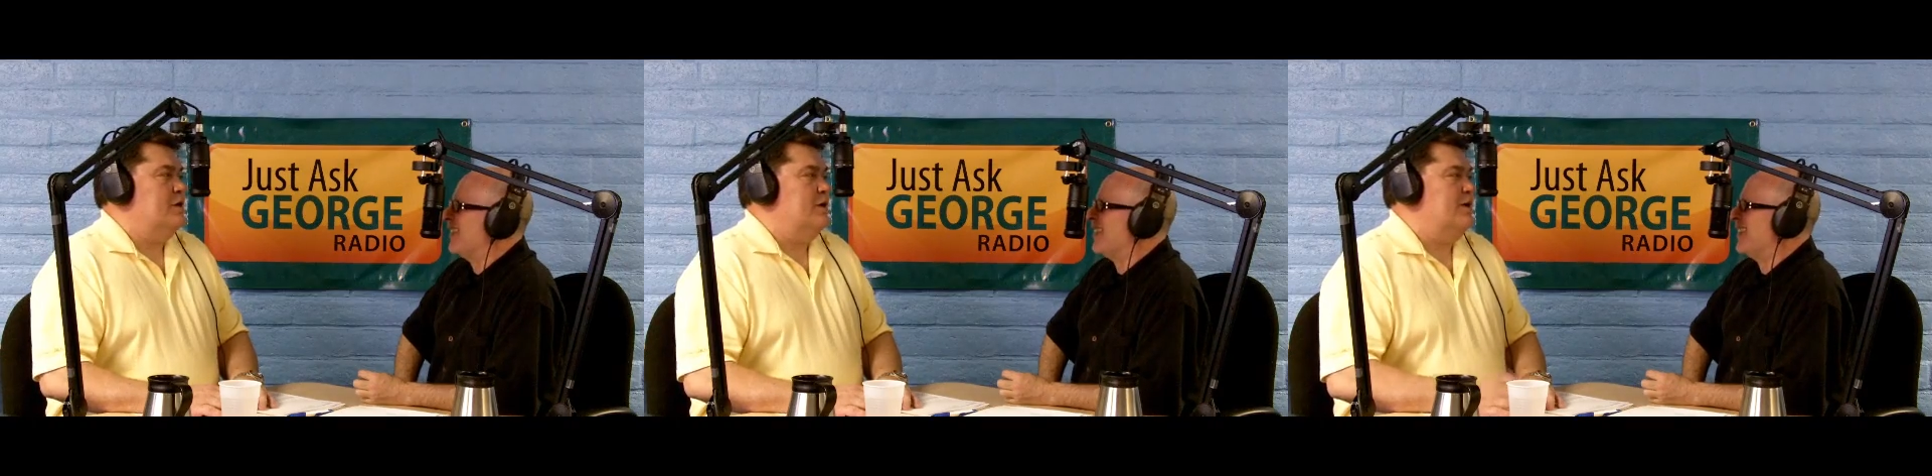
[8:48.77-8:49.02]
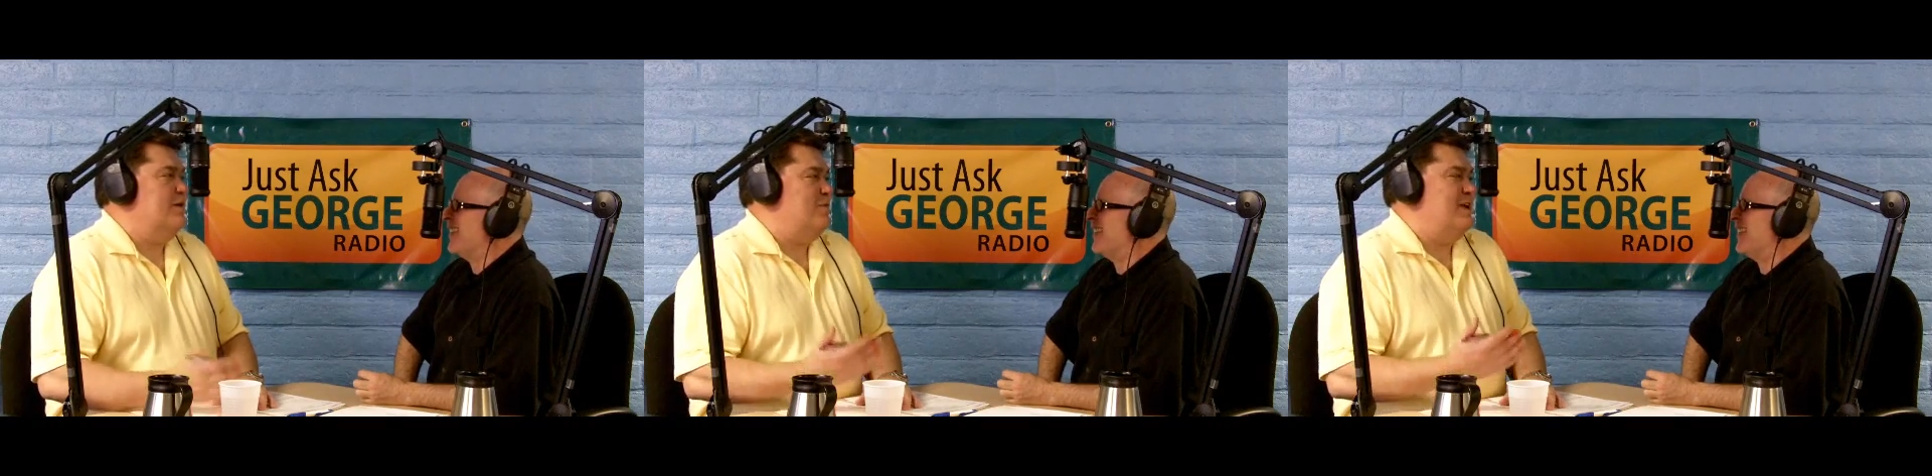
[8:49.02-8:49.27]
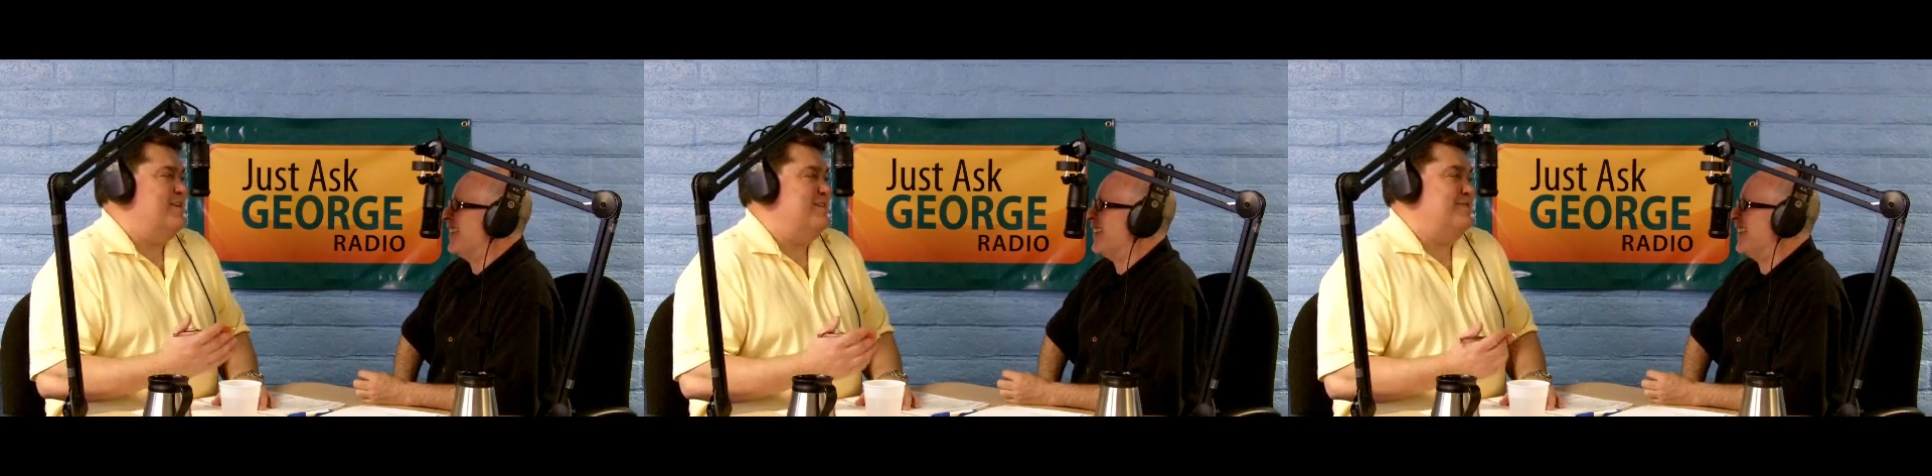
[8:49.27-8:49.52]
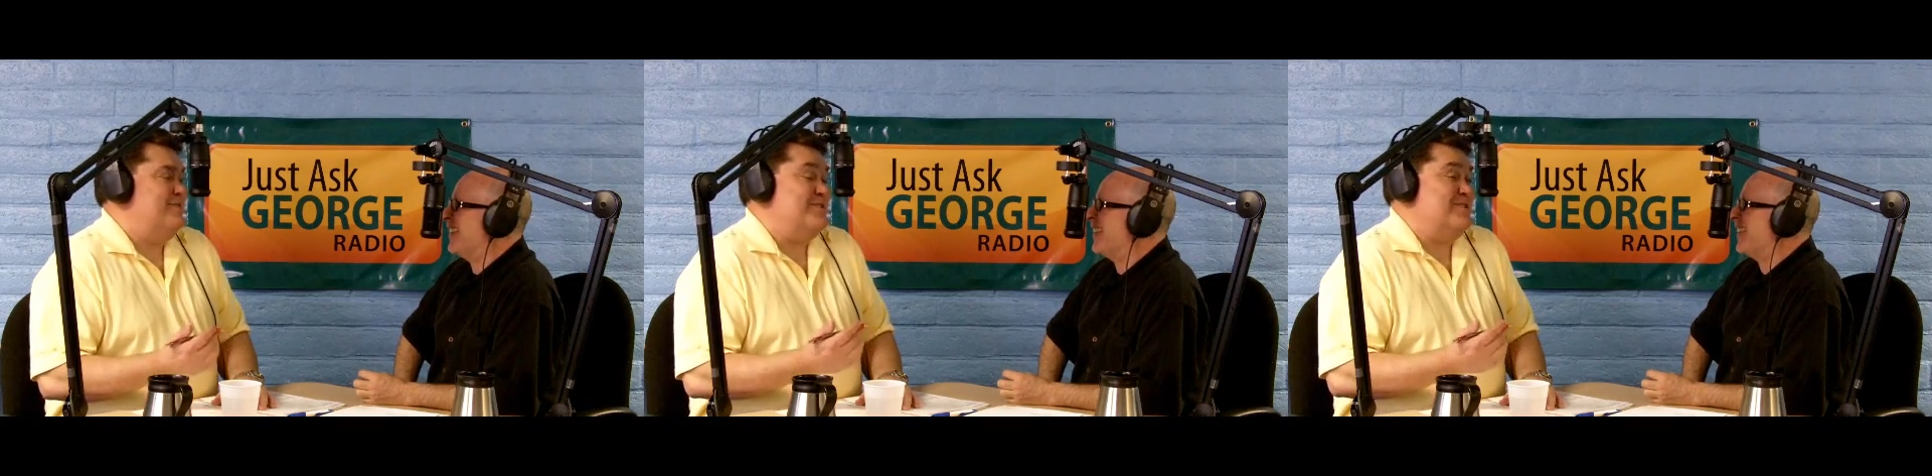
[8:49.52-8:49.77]
I mean,
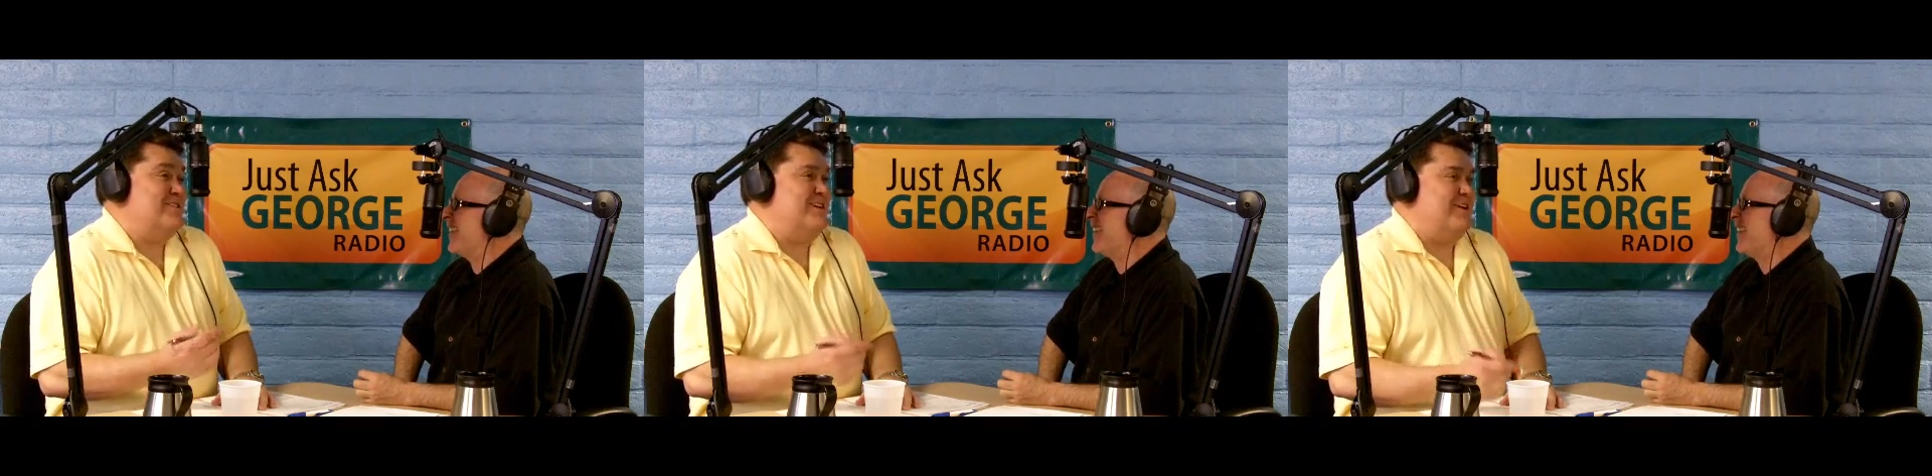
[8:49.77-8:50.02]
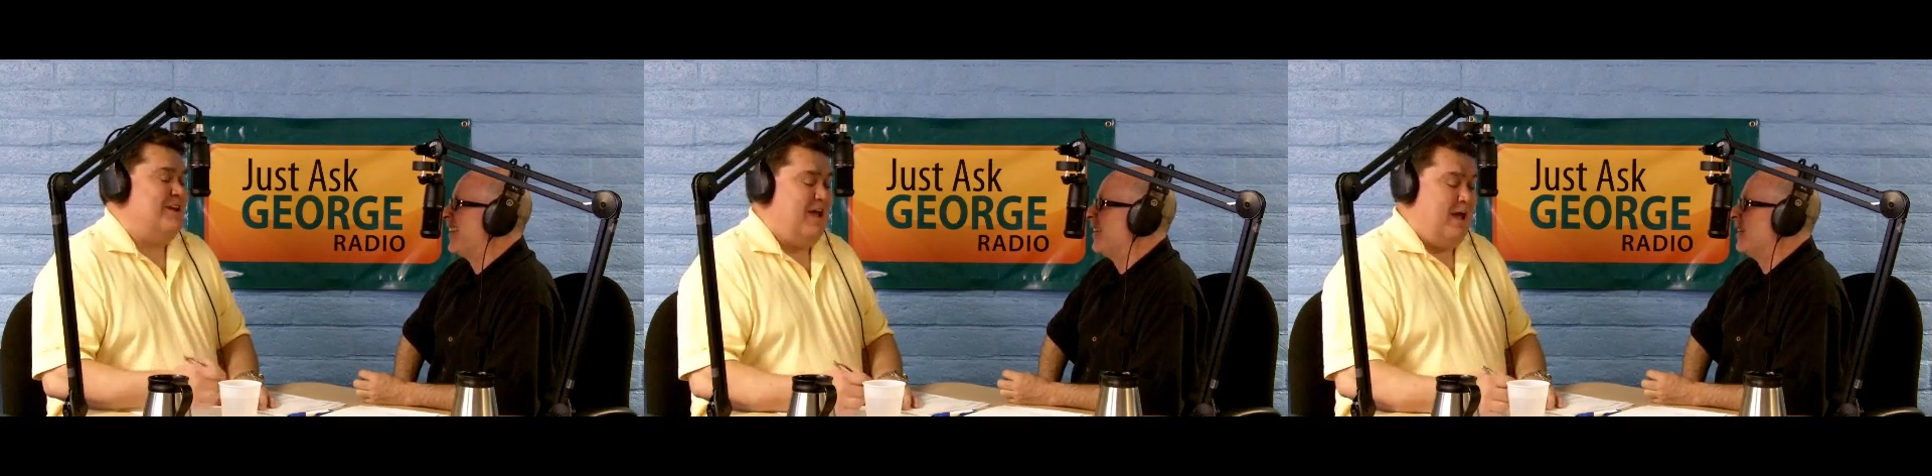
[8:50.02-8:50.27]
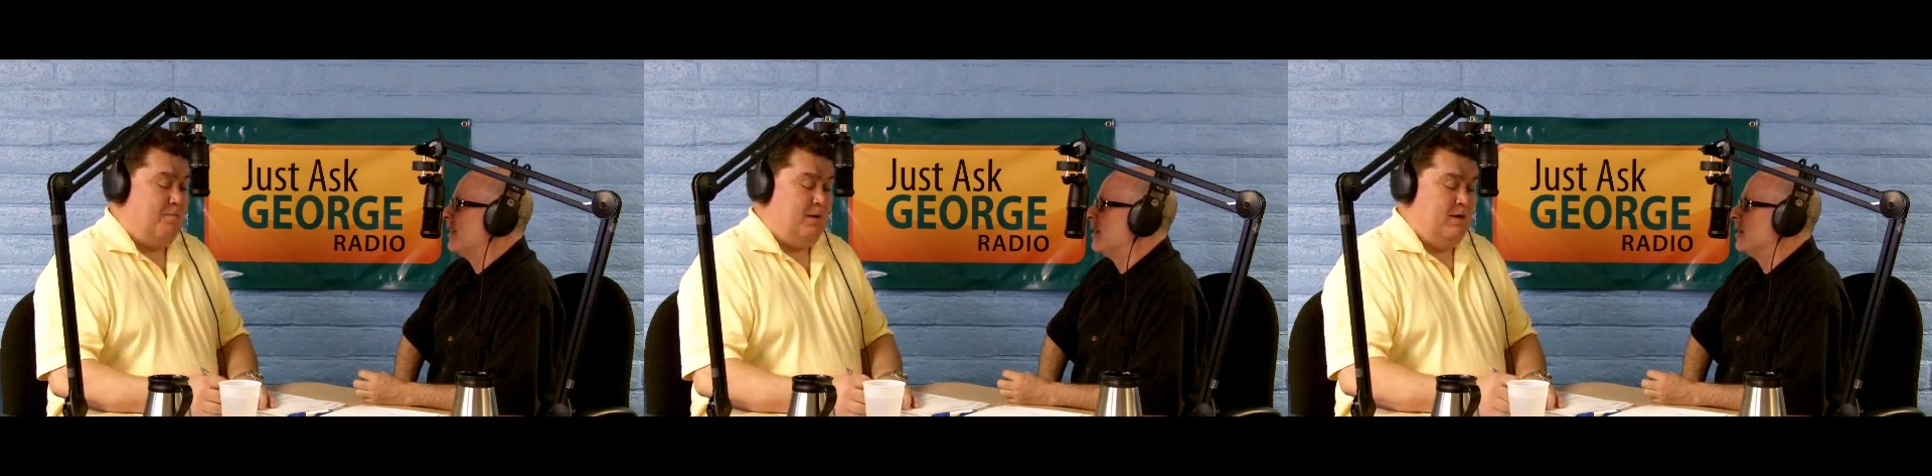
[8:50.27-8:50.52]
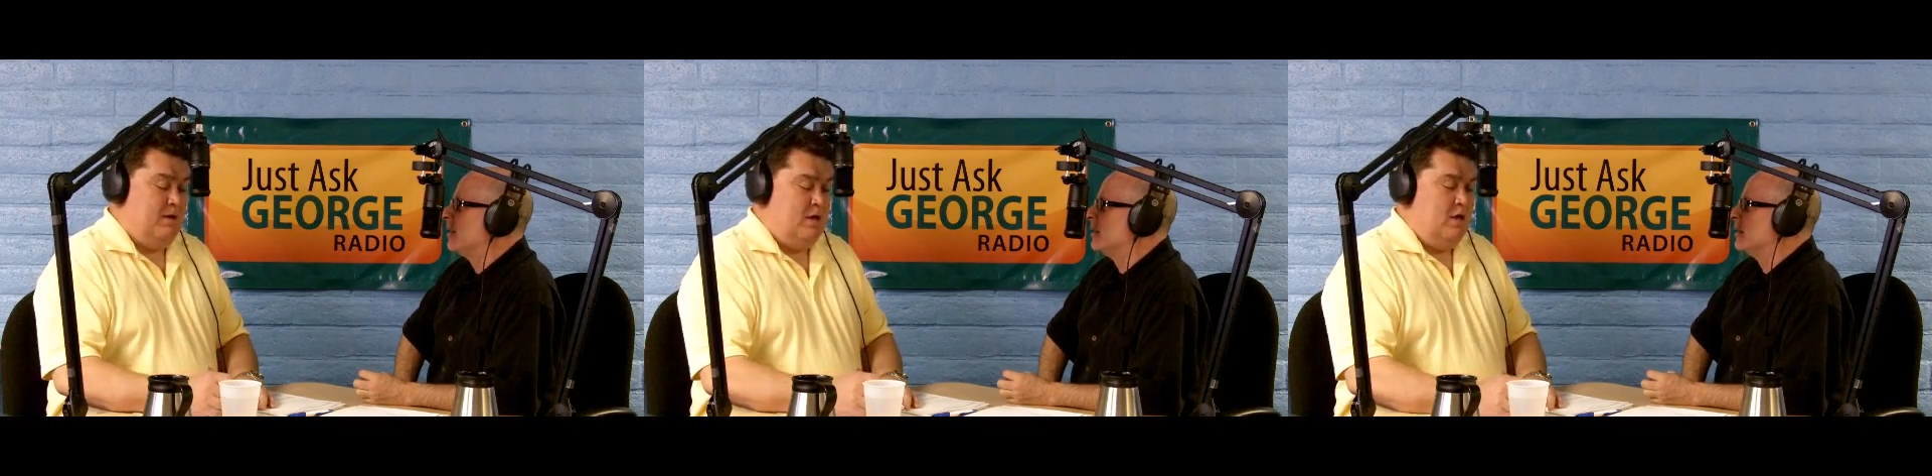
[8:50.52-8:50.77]
it's just not going to
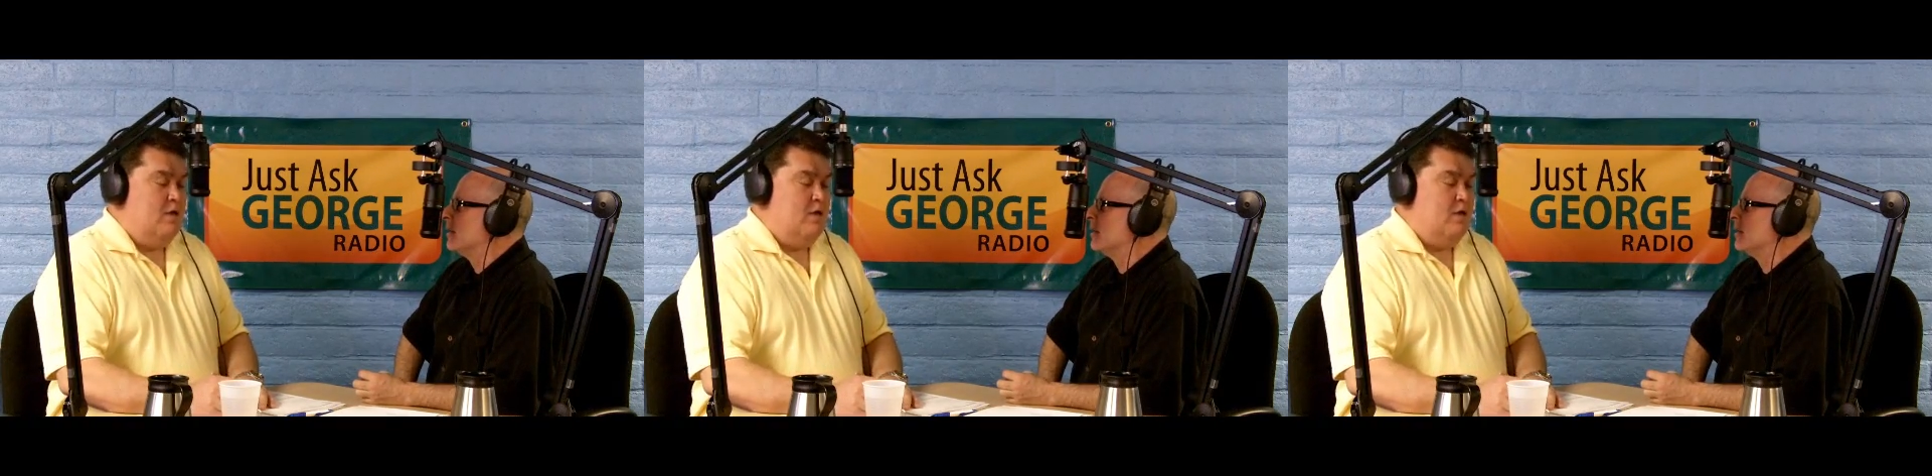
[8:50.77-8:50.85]
happen.